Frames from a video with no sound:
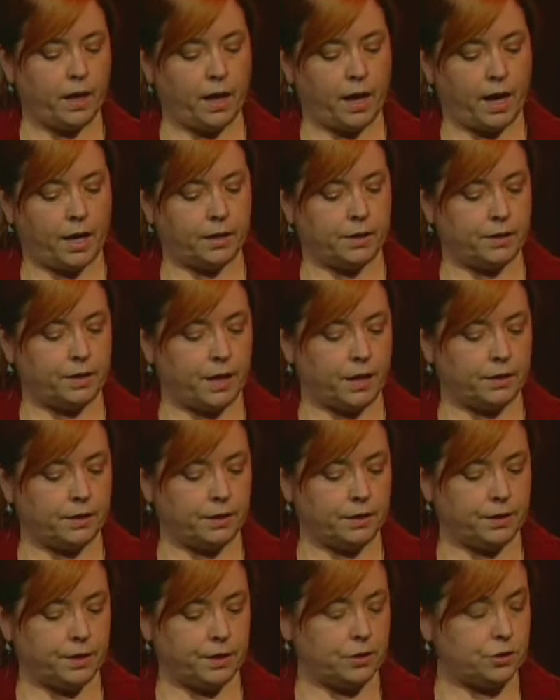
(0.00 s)
and then
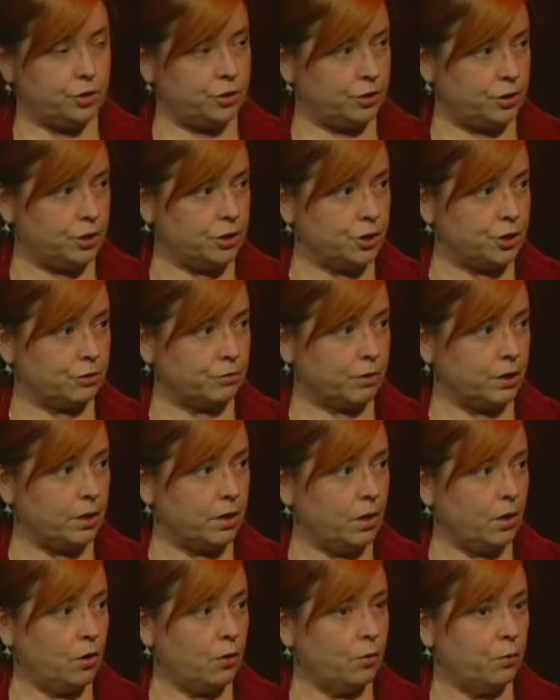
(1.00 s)
the judiciary,
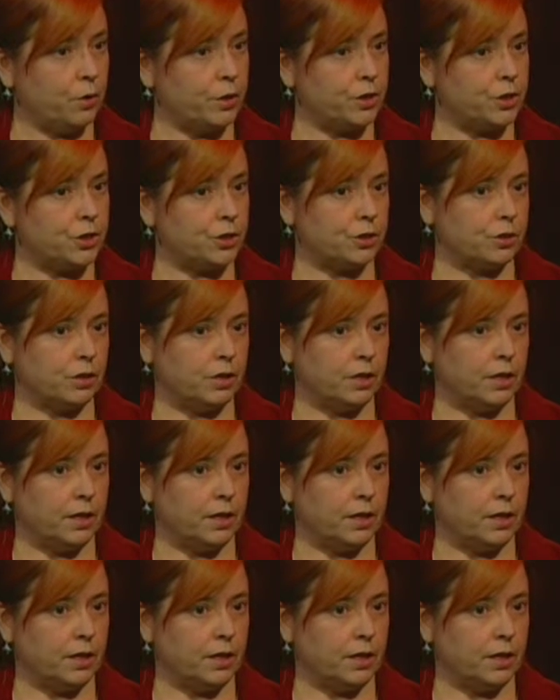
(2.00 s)
which